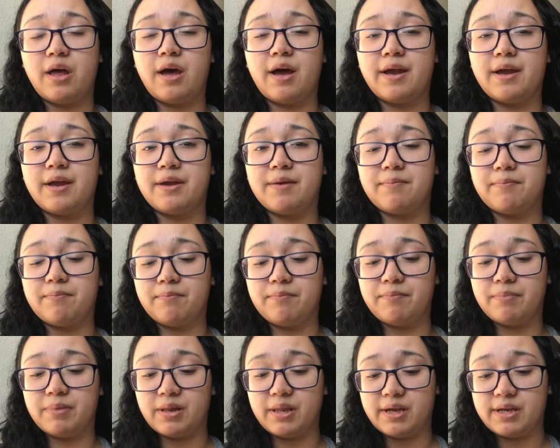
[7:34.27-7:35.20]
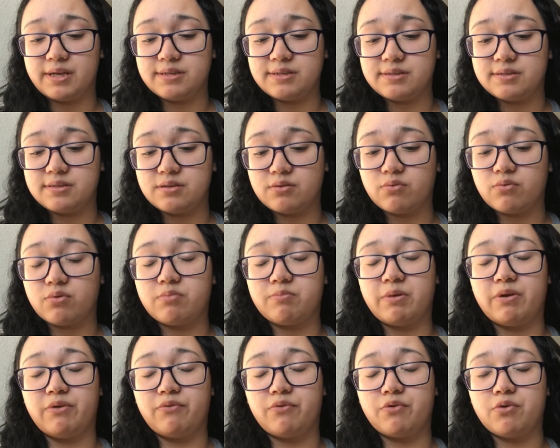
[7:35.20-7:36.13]
I am blessed with
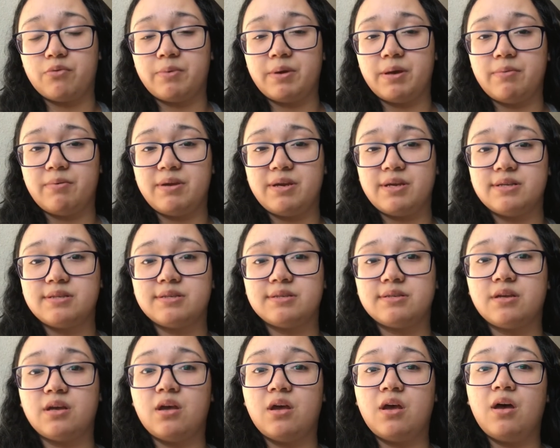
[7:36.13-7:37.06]
my four babies.